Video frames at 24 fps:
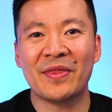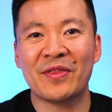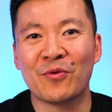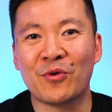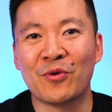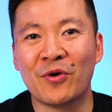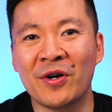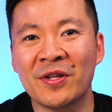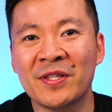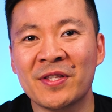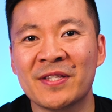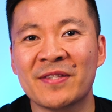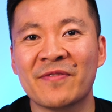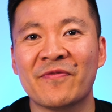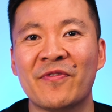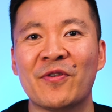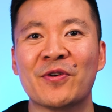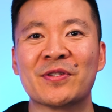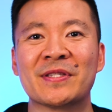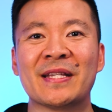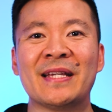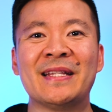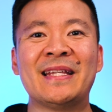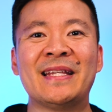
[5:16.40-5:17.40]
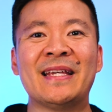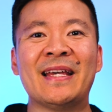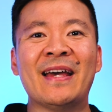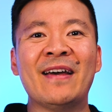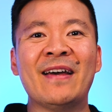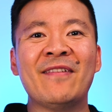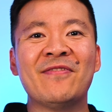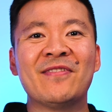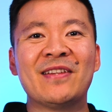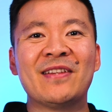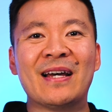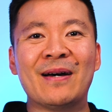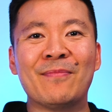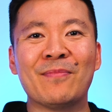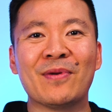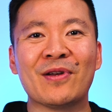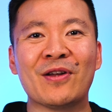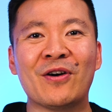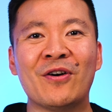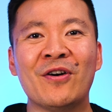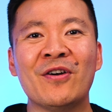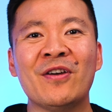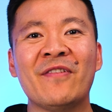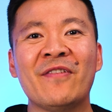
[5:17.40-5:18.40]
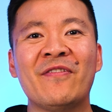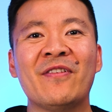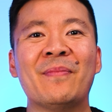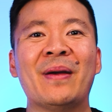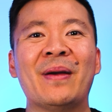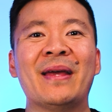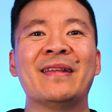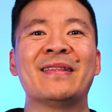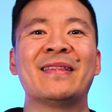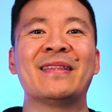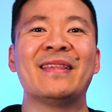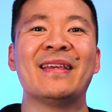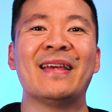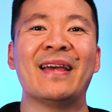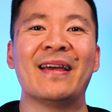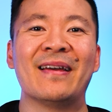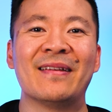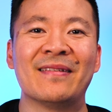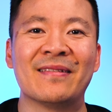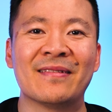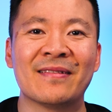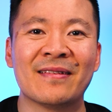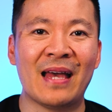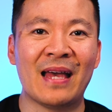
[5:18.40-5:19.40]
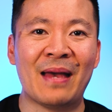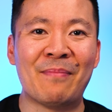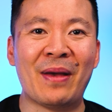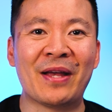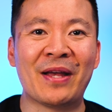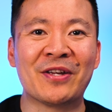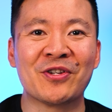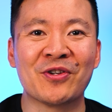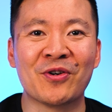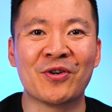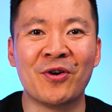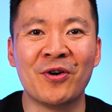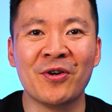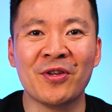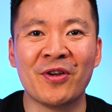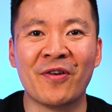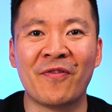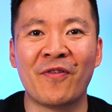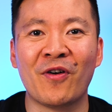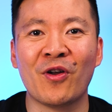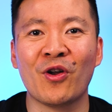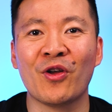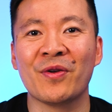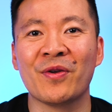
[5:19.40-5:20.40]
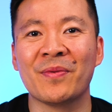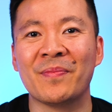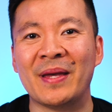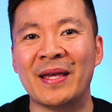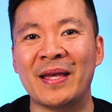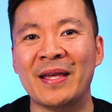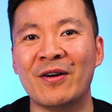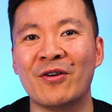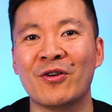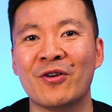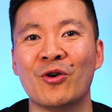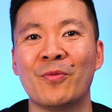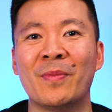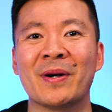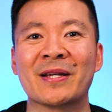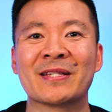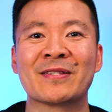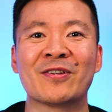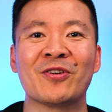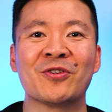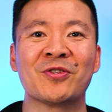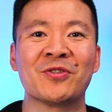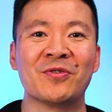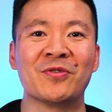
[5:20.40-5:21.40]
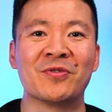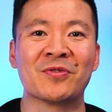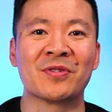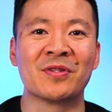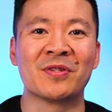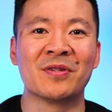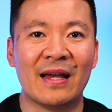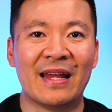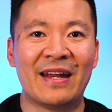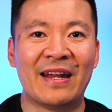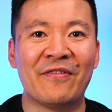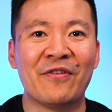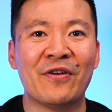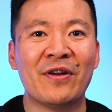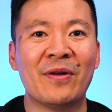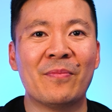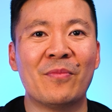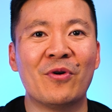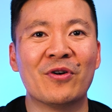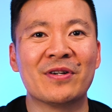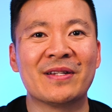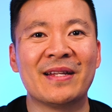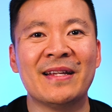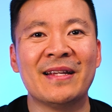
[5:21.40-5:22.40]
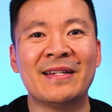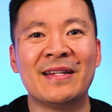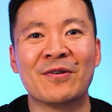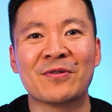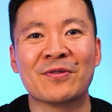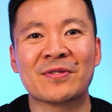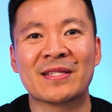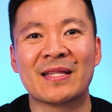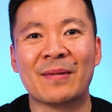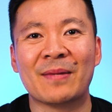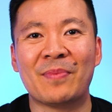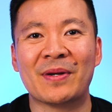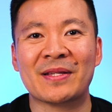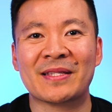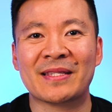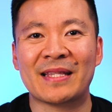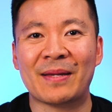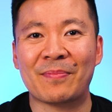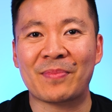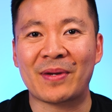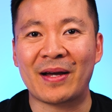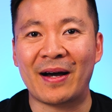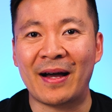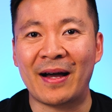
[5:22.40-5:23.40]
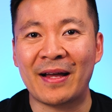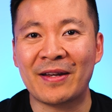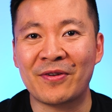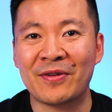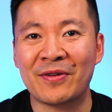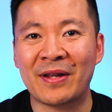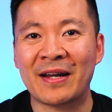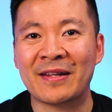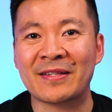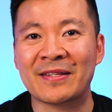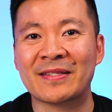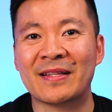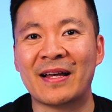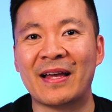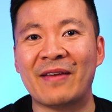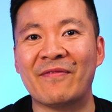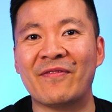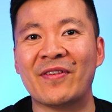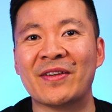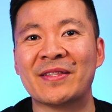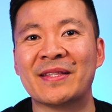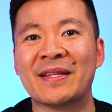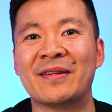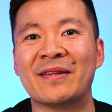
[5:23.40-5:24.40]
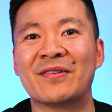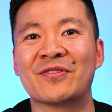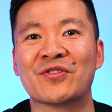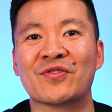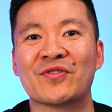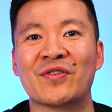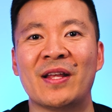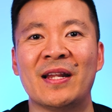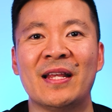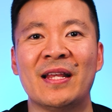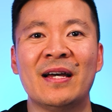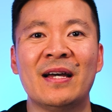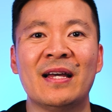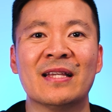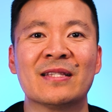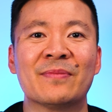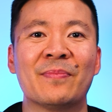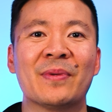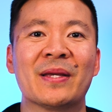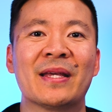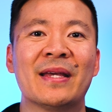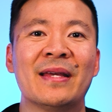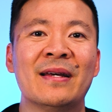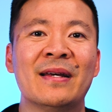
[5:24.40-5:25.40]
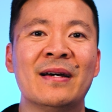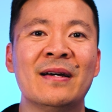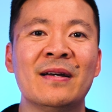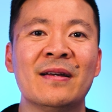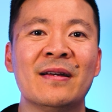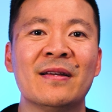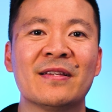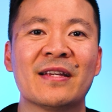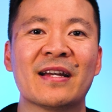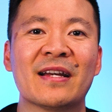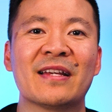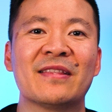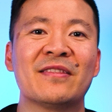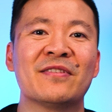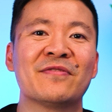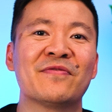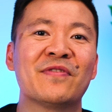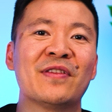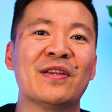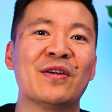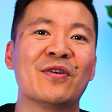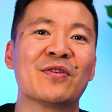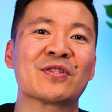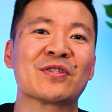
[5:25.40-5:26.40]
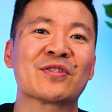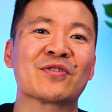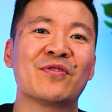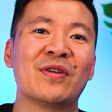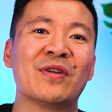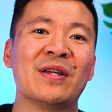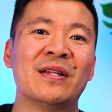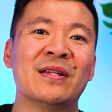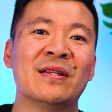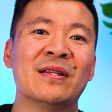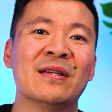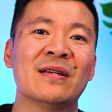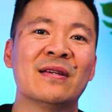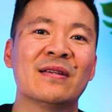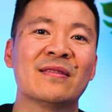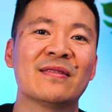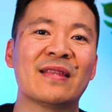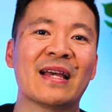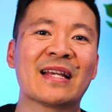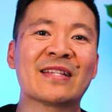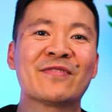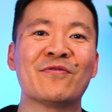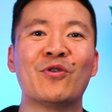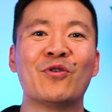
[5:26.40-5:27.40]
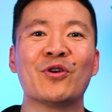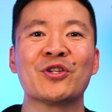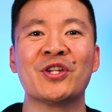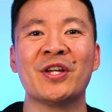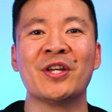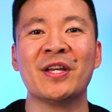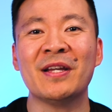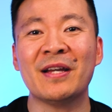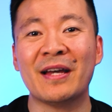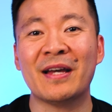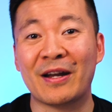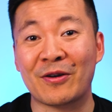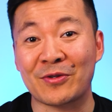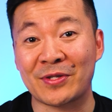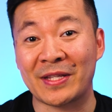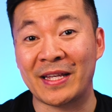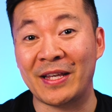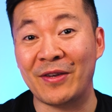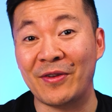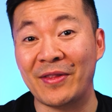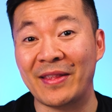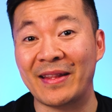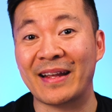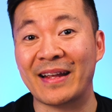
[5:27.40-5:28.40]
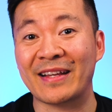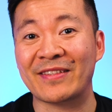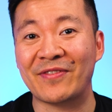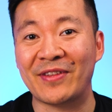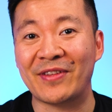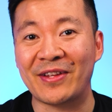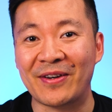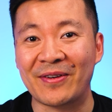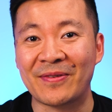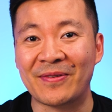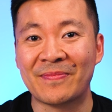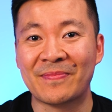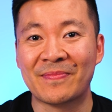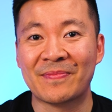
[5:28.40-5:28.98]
the words "first ETF" down below if you made it to the end. And make sure you're following me on all my socials. And if you want a more detailed step-by-step guide on how to start investing in Australia as a beginner, check out this video on screen. Thanks for watching, and I'll see you in the next video.